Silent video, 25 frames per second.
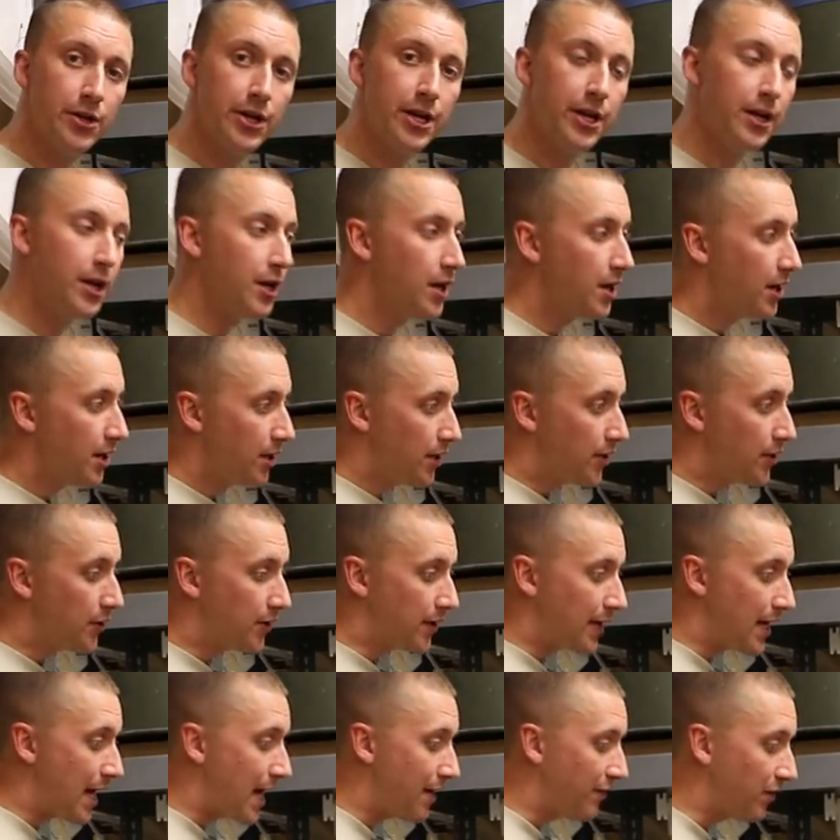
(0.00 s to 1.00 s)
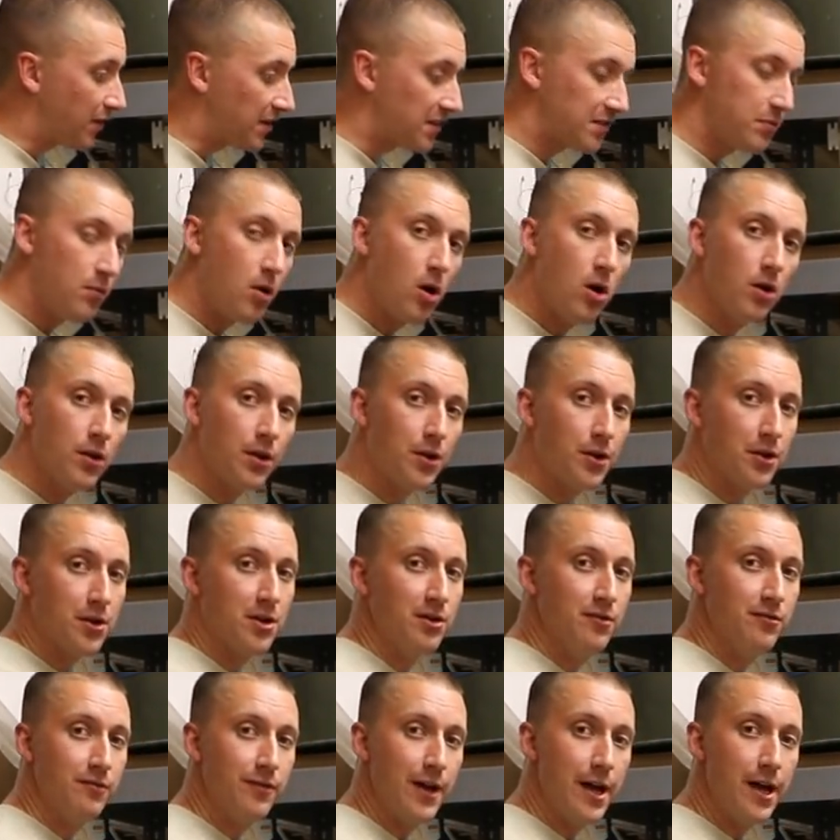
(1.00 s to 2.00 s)
doing it, you could have a small
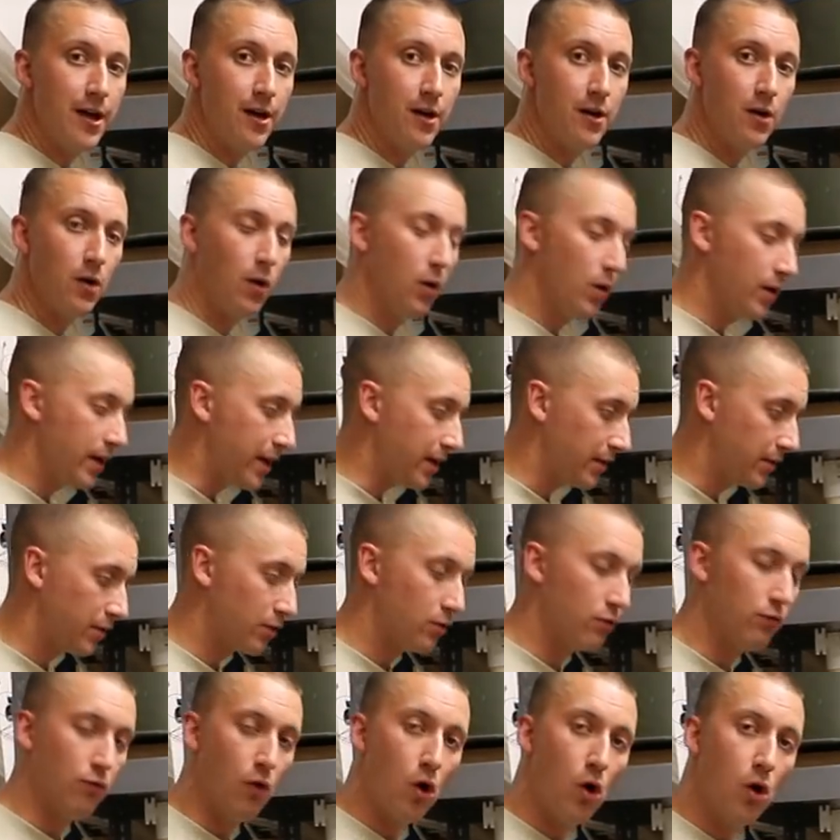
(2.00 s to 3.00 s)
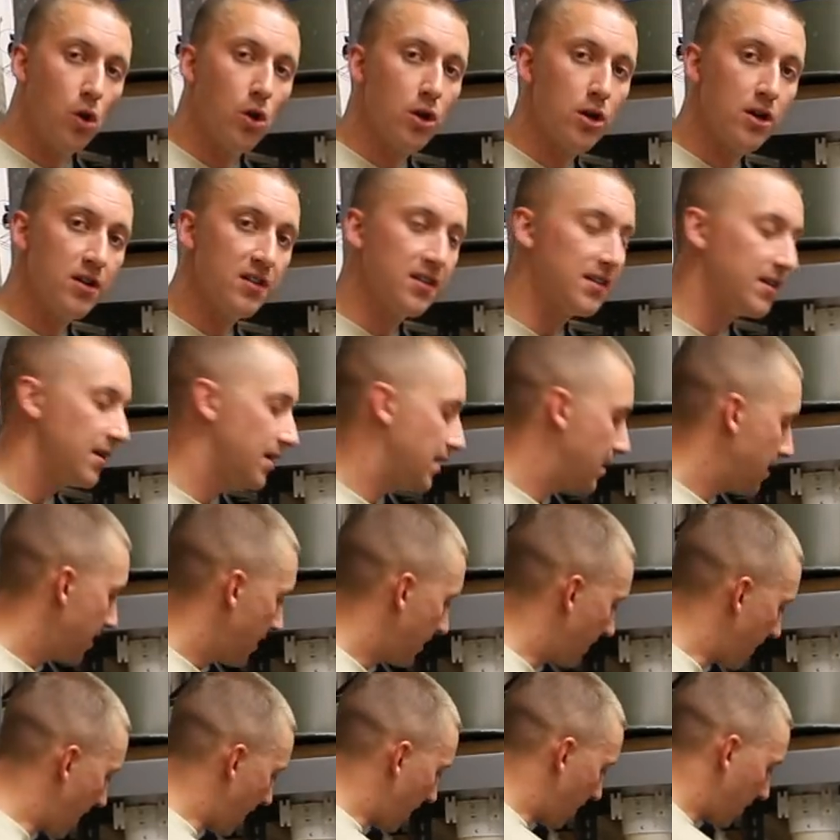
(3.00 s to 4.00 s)
little conveyor or like little rollers
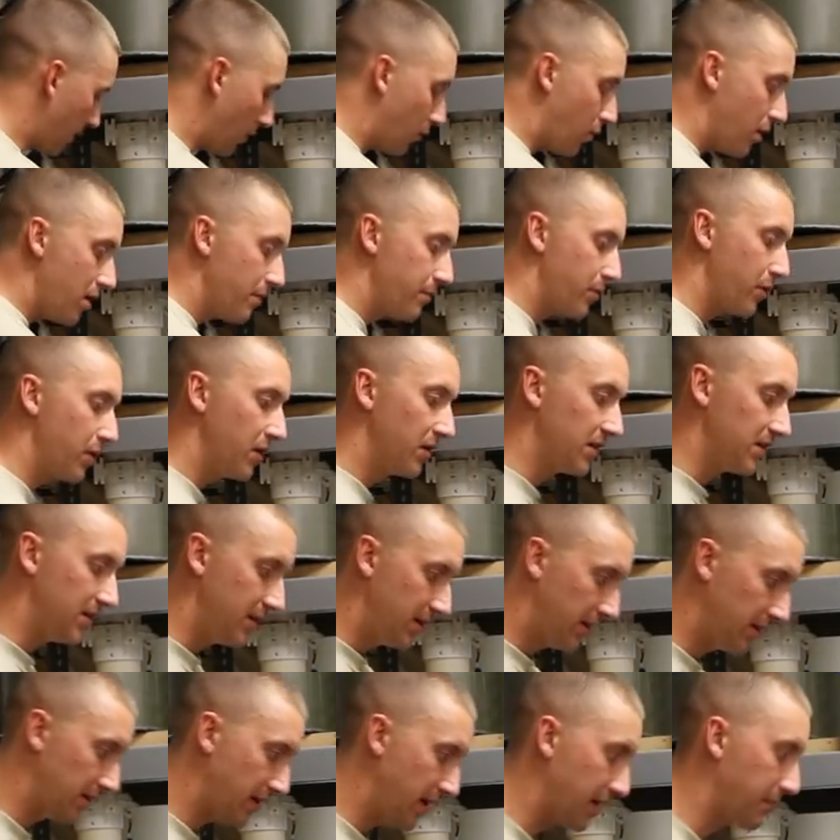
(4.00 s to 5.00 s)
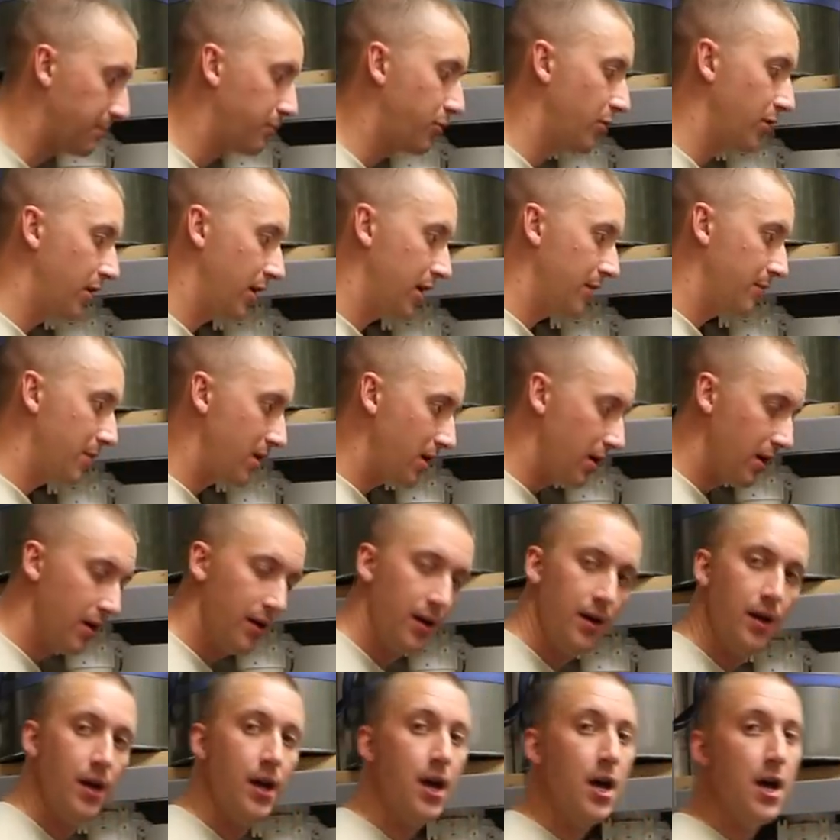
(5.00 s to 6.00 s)
that the one person is like putting them
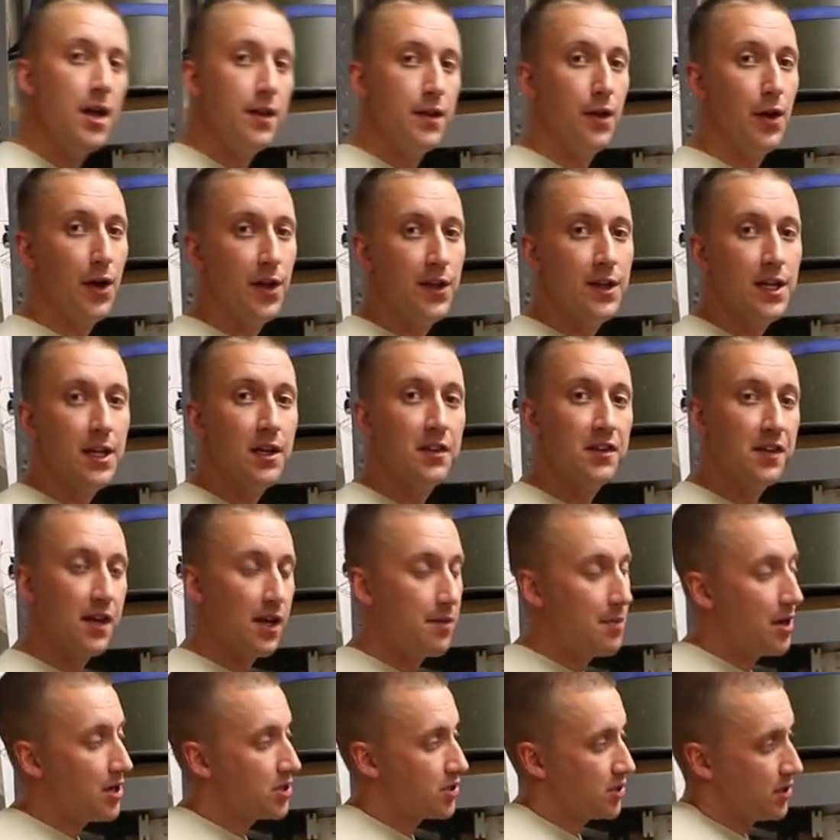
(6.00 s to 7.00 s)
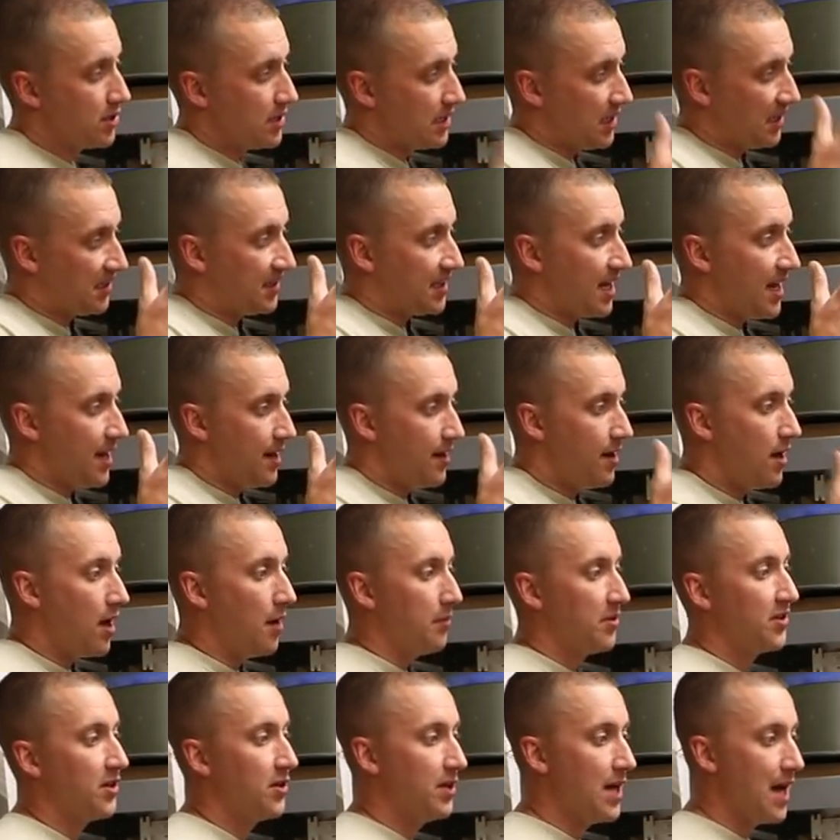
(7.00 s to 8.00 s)
on. The only thing is you got to make sure they stand
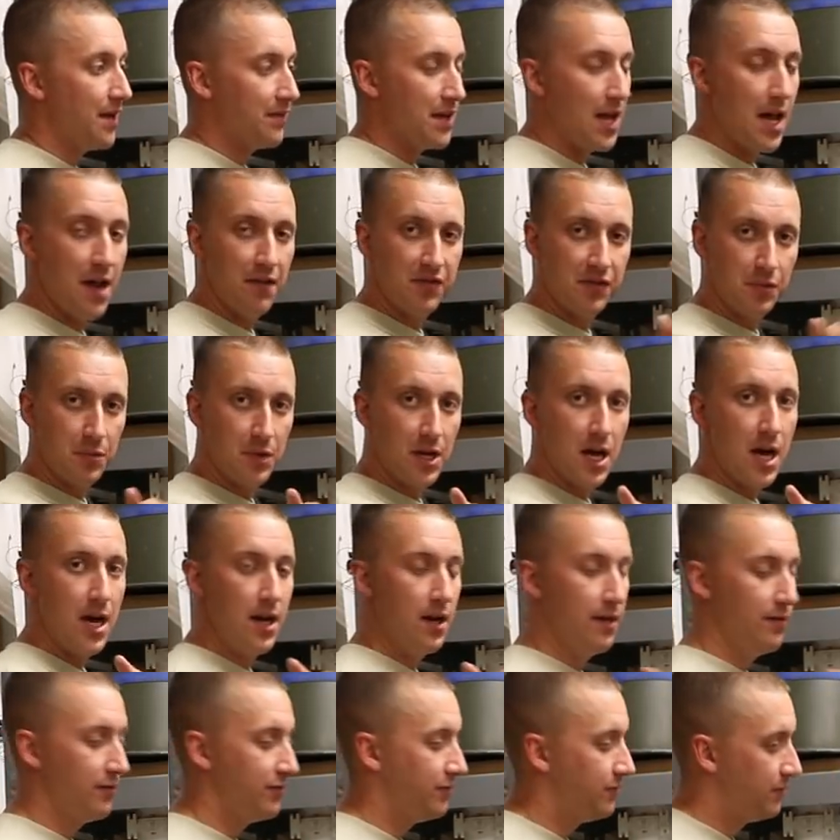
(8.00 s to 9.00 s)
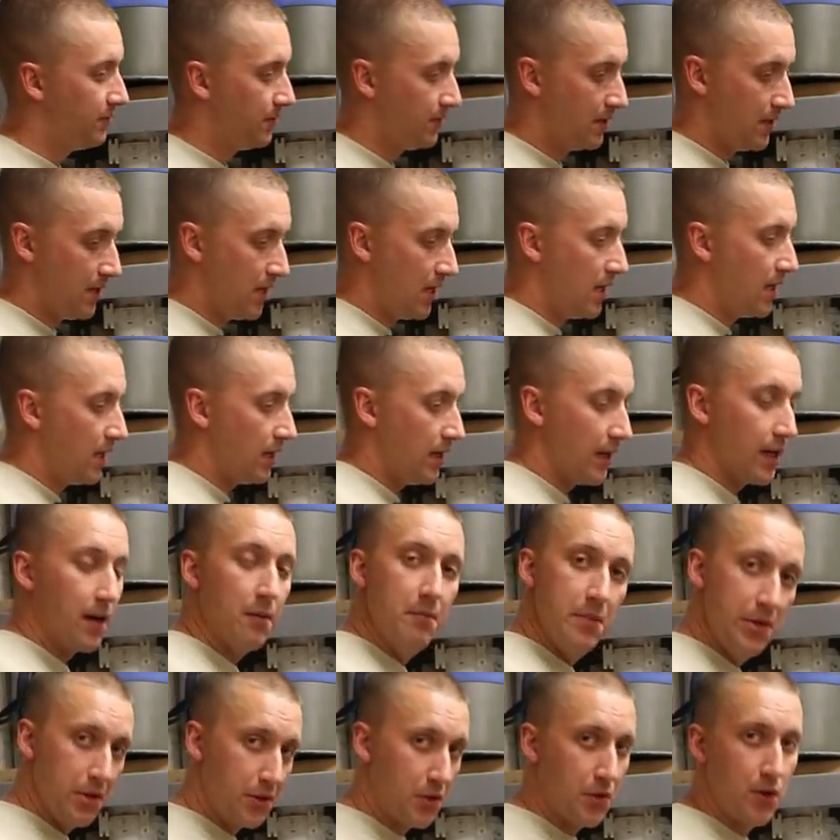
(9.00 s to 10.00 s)
up. So you'd have to have some kind of
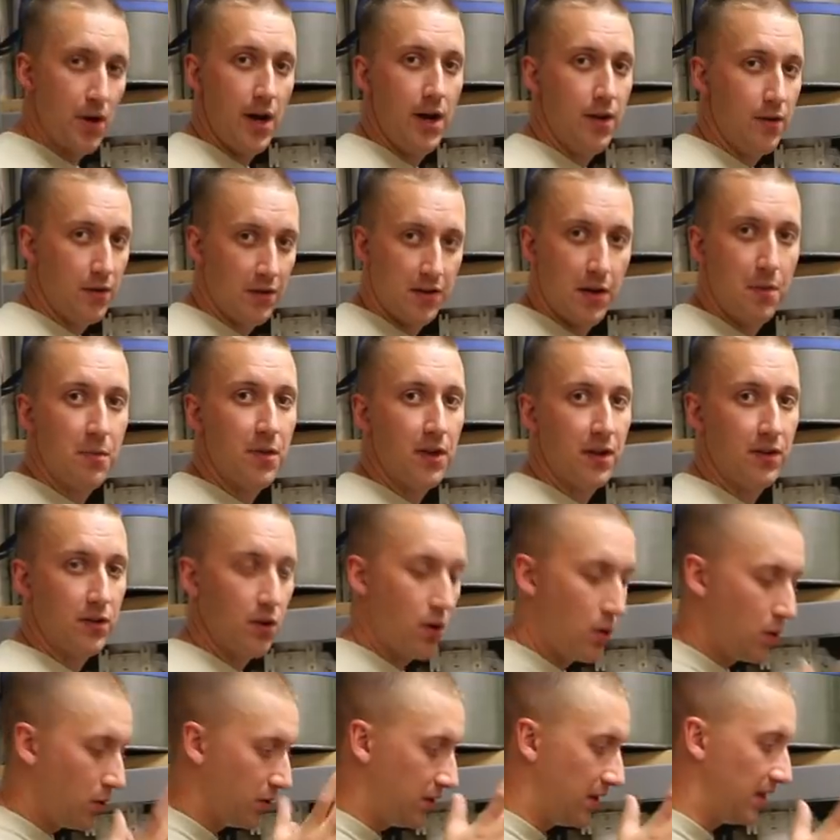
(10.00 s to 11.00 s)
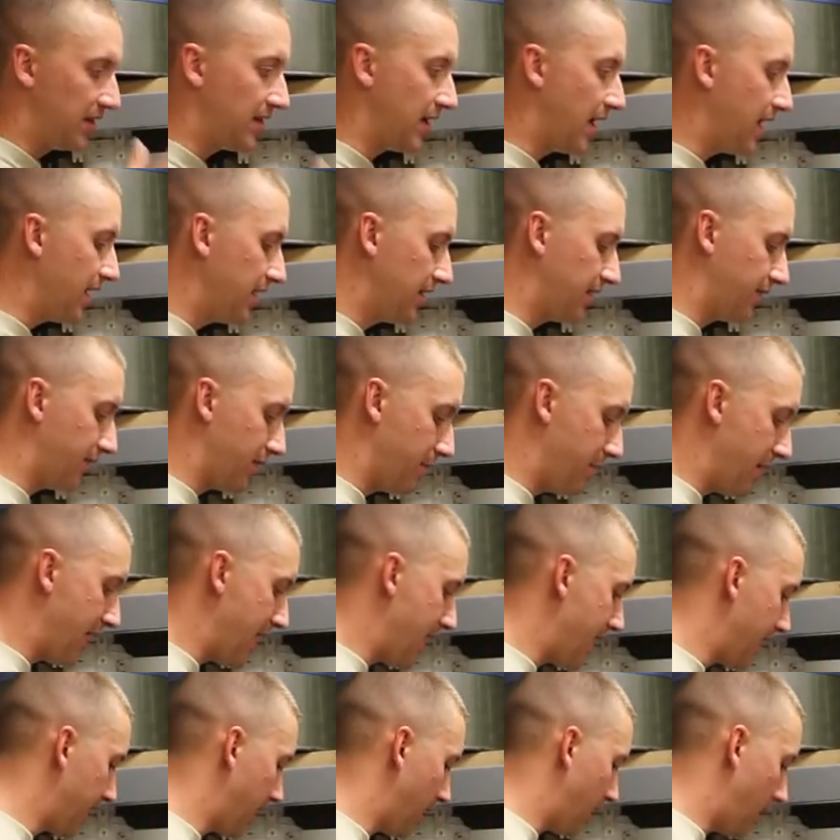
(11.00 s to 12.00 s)
like a milk crate or something to hold the sides of the
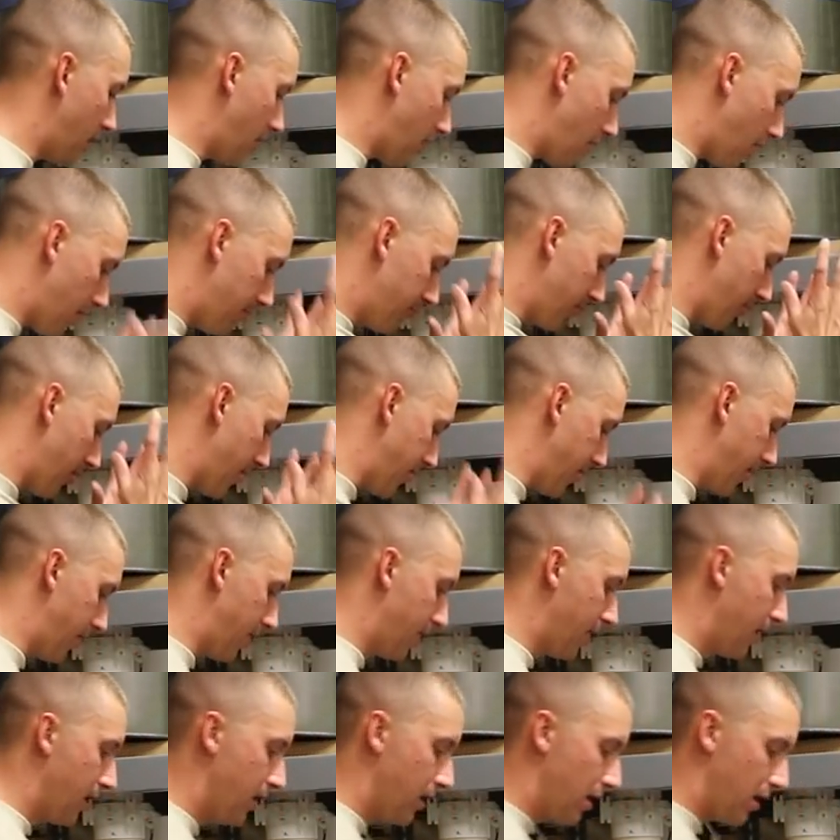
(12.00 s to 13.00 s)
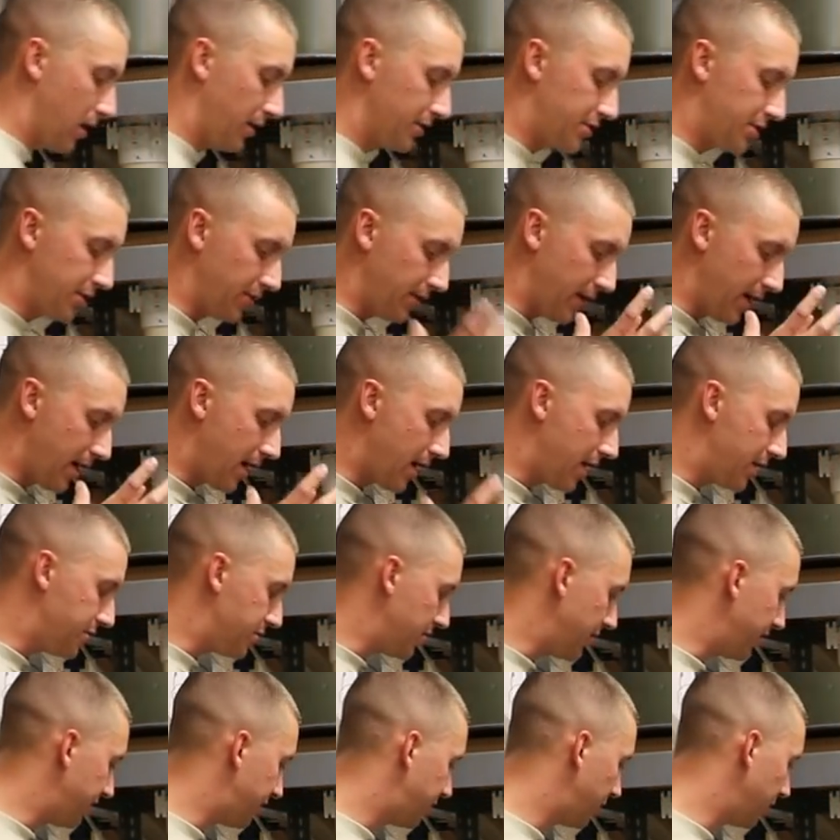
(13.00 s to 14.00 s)
bag upright until they
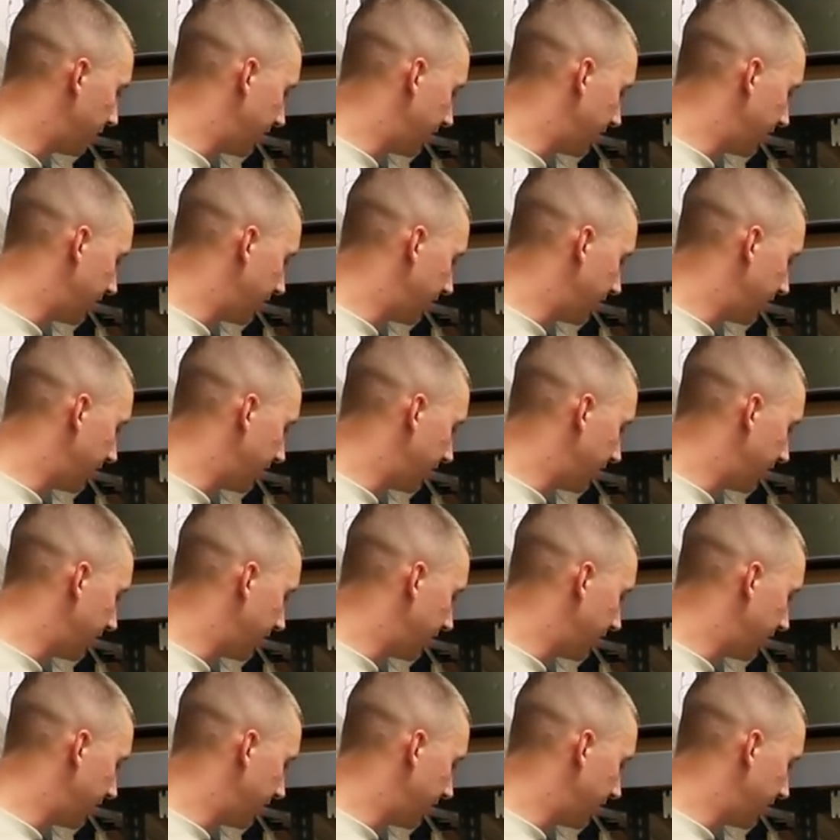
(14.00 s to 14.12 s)
hydrate